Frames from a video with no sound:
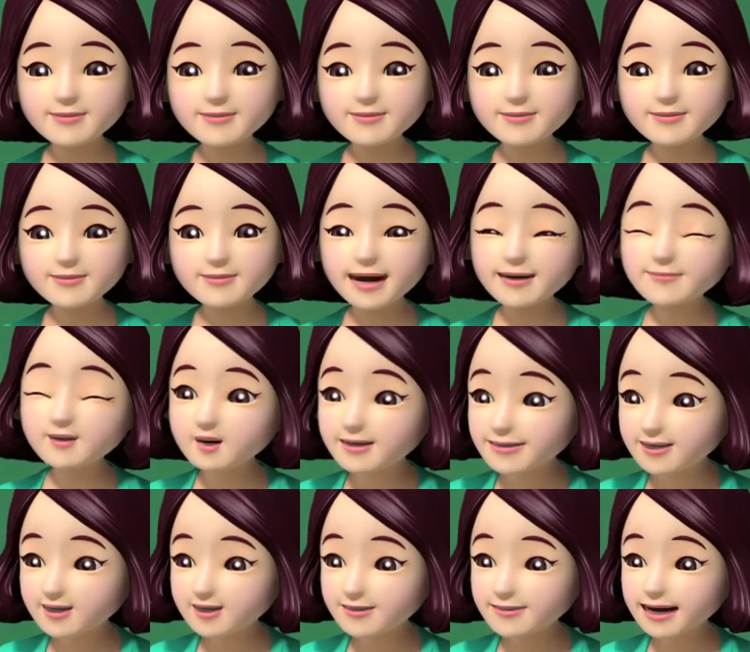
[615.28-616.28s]
and Friends.
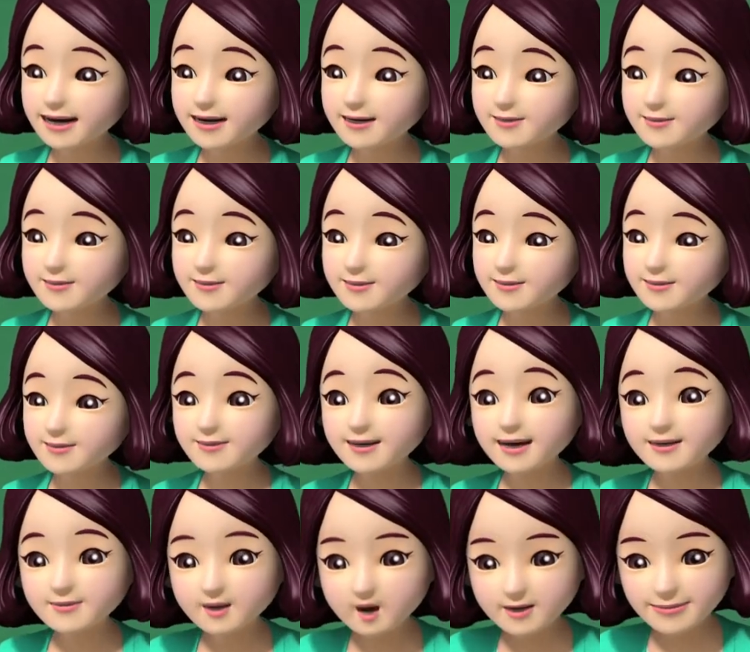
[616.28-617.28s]
Okay, children.
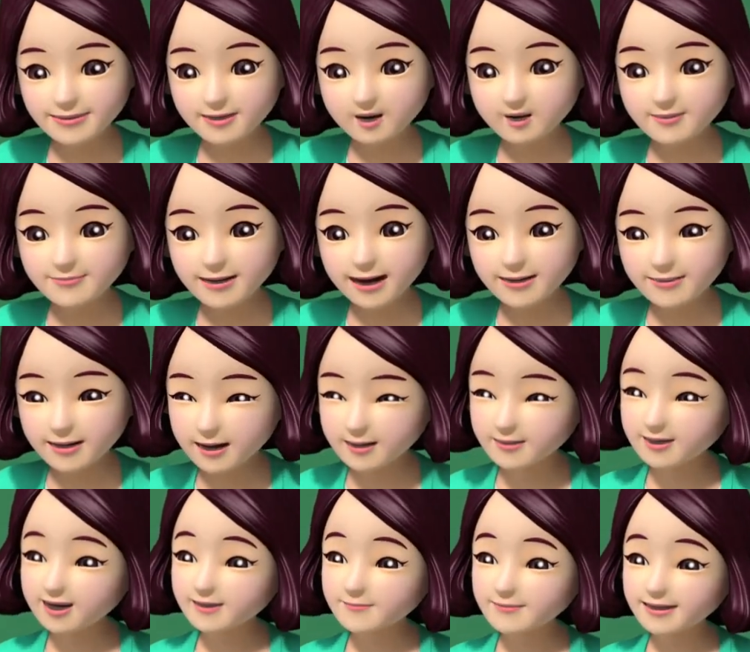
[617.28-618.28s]
All set to show your
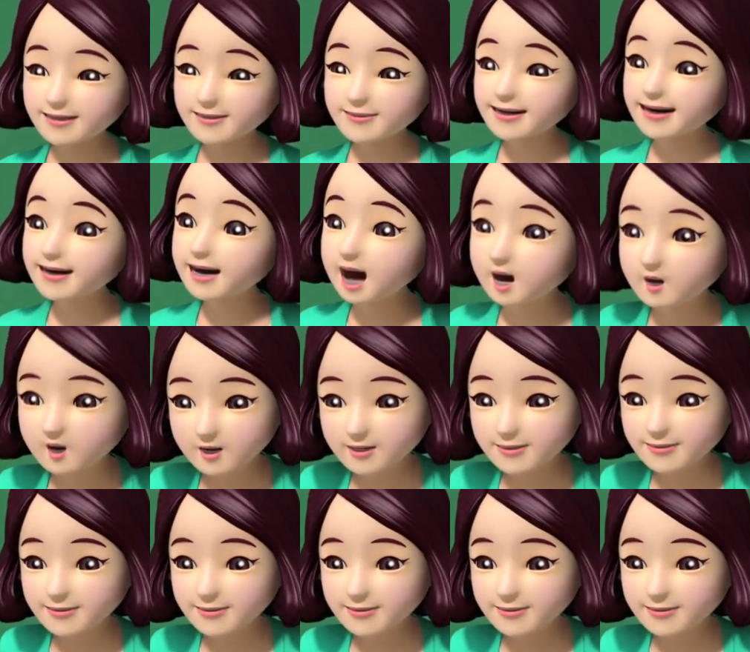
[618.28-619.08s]
little friends their new